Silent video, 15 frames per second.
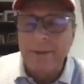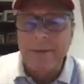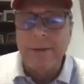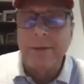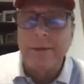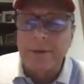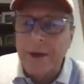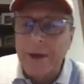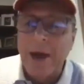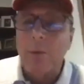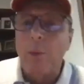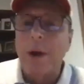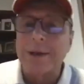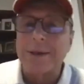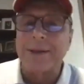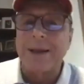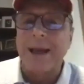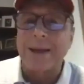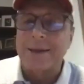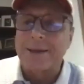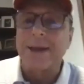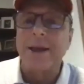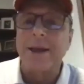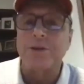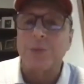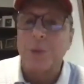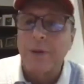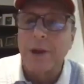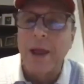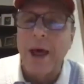There kind of wasn't that sense
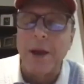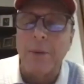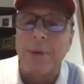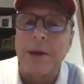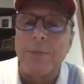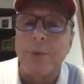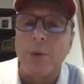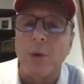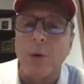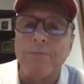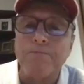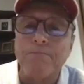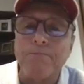with a lot of people,